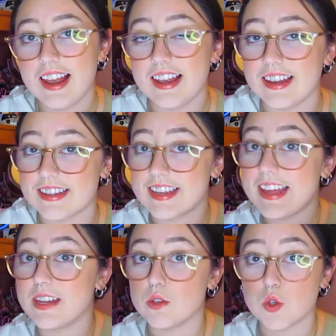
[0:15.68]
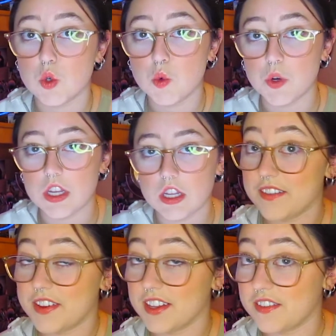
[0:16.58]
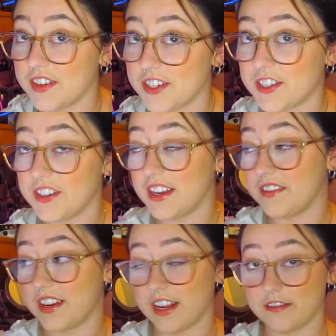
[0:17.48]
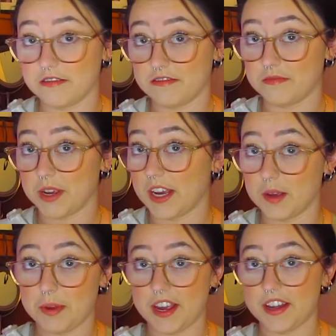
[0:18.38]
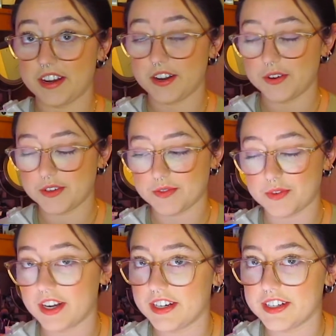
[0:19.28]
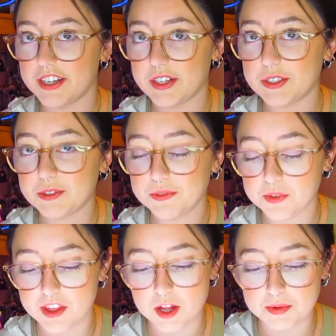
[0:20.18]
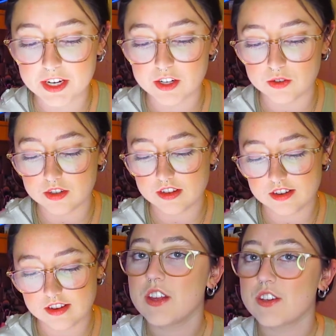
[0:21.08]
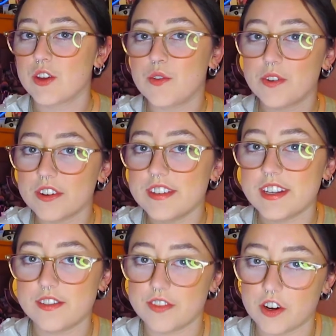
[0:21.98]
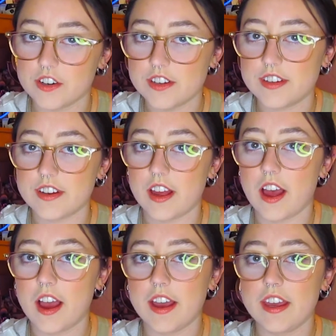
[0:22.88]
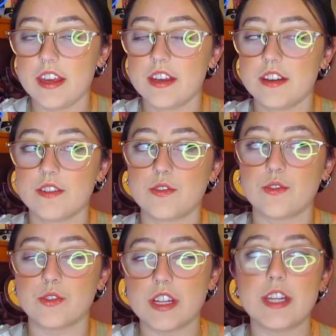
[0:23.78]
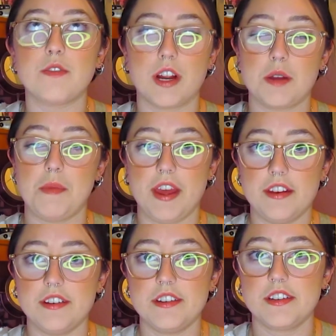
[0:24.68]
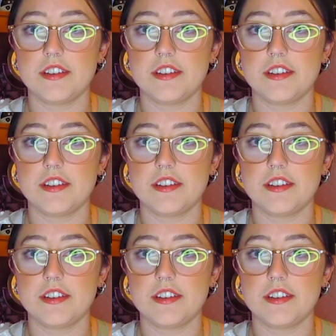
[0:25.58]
let's get into it. I feel official. I even have my iPad out ready to go with all my notes. So first things first, I really recommend